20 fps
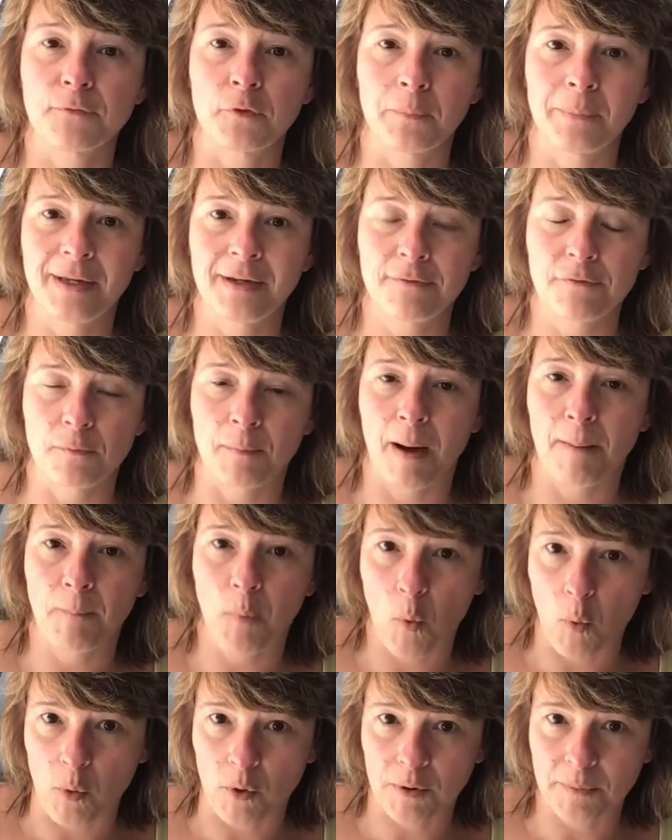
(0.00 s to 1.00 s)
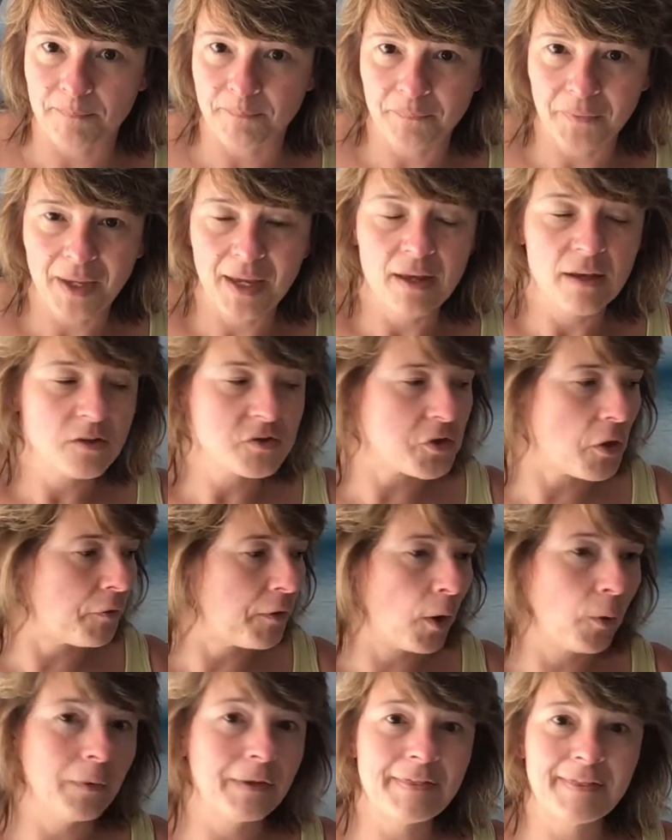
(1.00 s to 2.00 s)
me for my board. So the
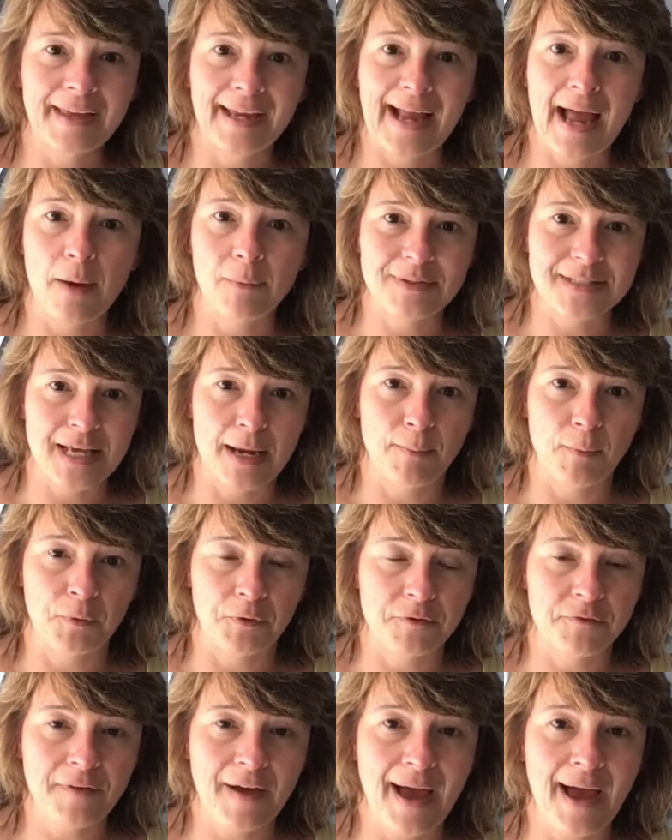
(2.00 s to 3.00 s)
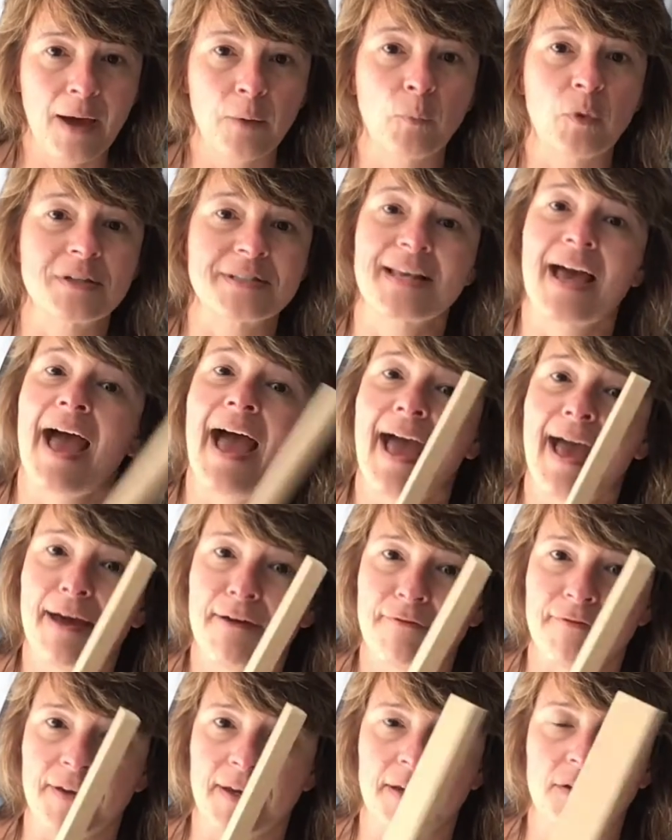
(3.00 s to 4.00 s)
only thing I was able to find was a
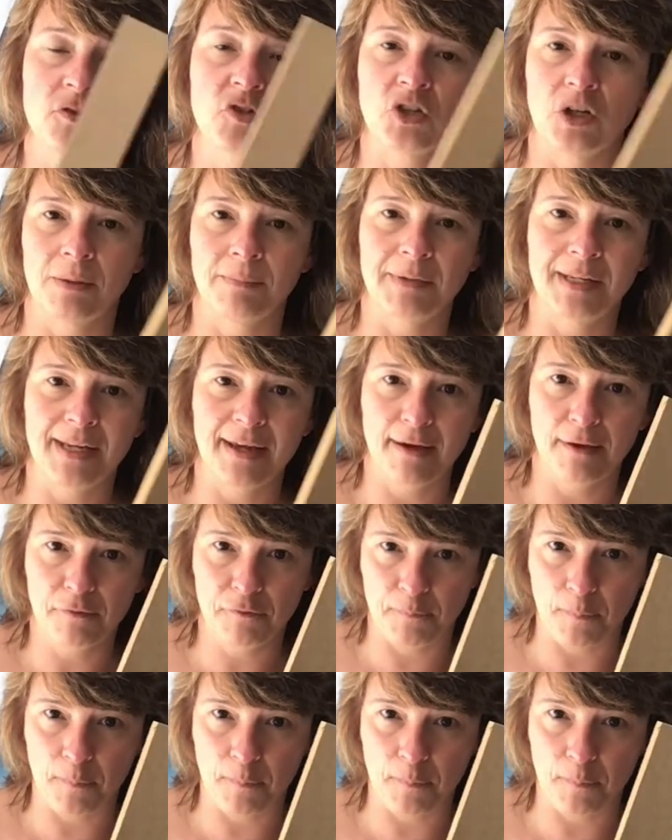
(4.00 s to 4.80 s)
1/2 inch MDF